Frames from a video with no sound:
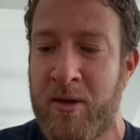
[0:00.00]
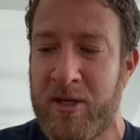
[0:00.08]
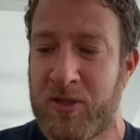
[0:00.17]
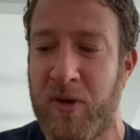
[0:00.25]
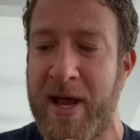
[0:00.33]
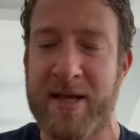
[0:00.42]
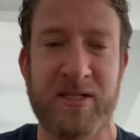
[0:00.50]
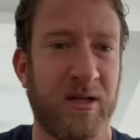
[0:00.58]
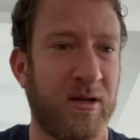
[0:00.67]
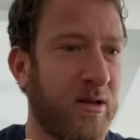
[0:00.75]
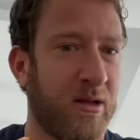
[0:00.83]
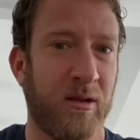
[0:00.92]
This one has a
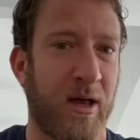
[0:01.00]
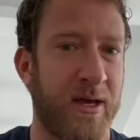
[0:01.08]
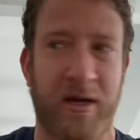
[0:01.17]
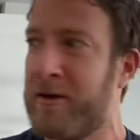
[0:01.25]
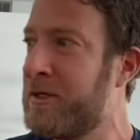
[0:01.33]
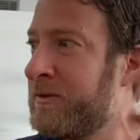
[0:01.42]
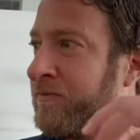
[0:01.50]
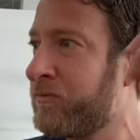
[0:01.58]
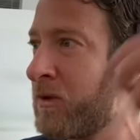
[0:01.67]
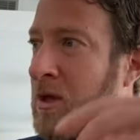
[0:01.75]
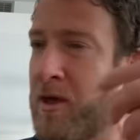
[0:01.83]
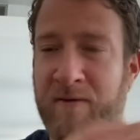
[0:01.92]
little, like,
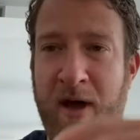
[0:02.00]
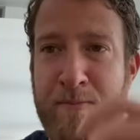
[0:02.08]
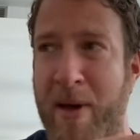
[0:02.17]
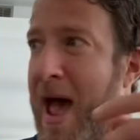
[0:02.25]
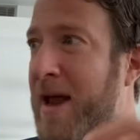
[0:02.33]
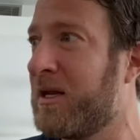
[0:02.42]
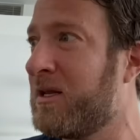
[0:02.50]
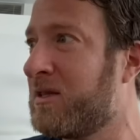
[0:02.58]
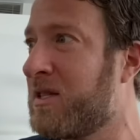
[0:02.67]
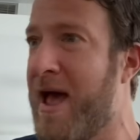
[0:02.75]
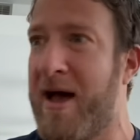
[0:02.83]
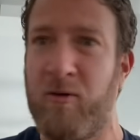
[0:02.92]
if I patted it
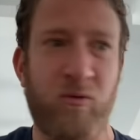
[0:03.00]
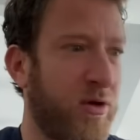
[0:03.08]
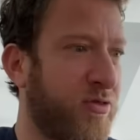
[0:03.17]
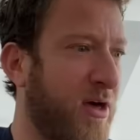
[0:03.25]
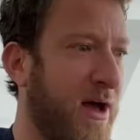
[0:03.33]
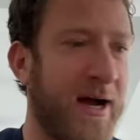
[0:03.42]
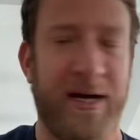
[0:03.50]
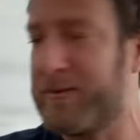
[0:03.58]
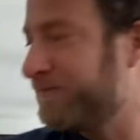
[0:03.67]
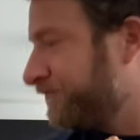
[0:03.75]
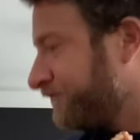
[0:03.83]
down with, uh,